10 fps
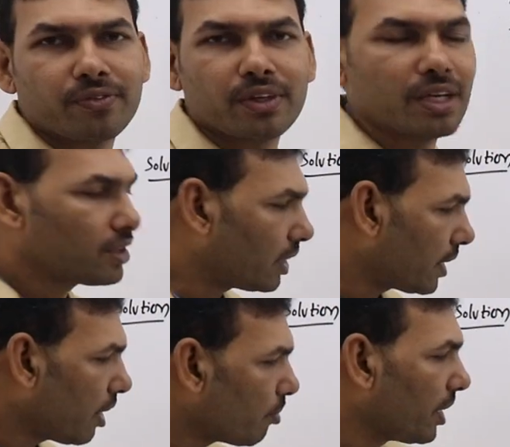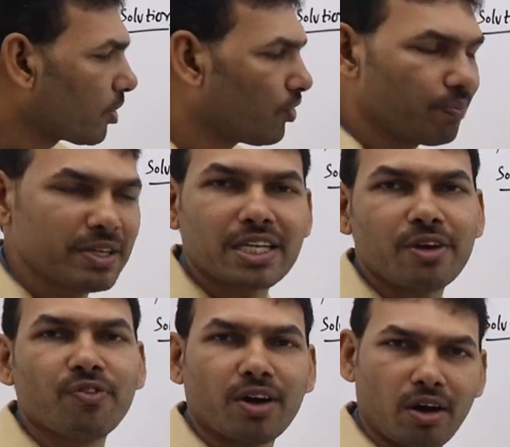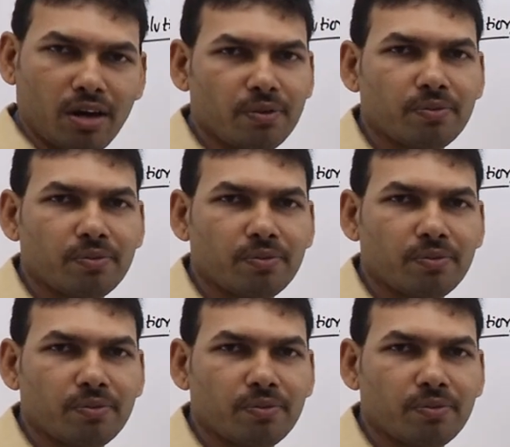The denominator will be same for all.